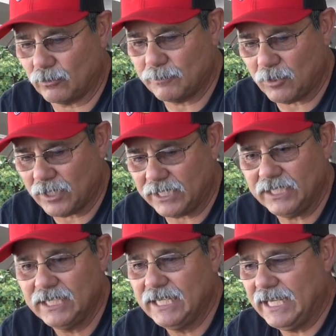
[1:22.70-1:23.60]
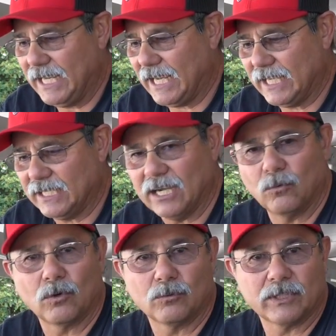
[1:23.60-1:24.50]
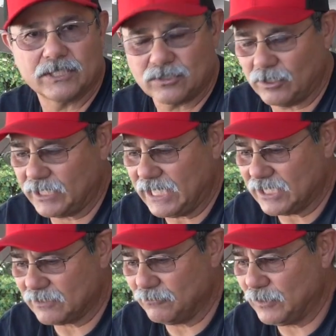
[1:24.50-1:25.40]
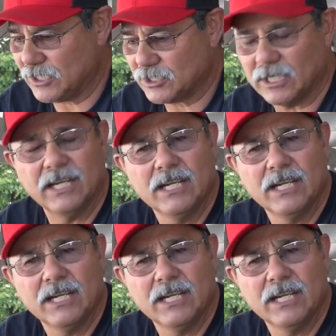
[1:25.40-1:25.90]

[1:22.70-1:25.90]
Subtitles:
grip on it, and we're really starting to catch some fish.